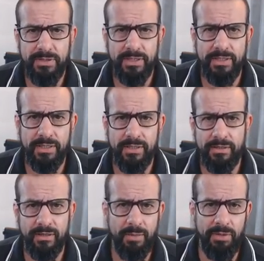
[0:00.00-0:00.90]

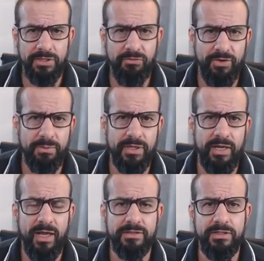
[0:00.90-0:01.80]
Hyperledger Fabric
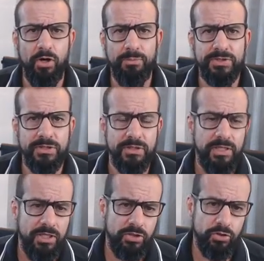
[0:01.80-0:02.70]
has the option
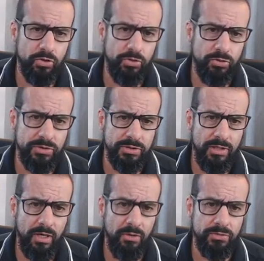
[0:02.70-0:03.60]
to use
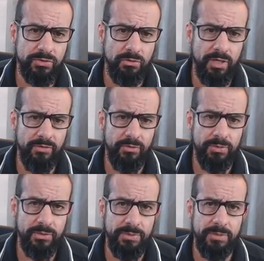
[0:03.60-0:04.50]
also
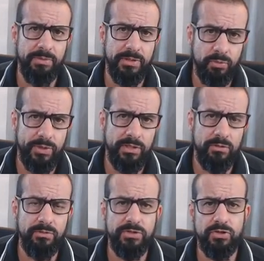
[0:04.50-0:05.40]
LevelDB, but we are
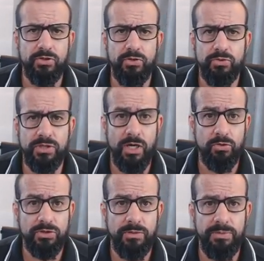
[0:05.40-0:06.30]
going to use
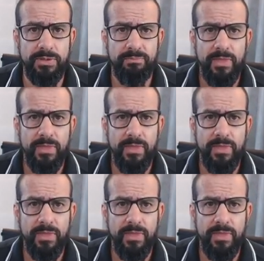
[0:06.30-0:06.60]
CouchDb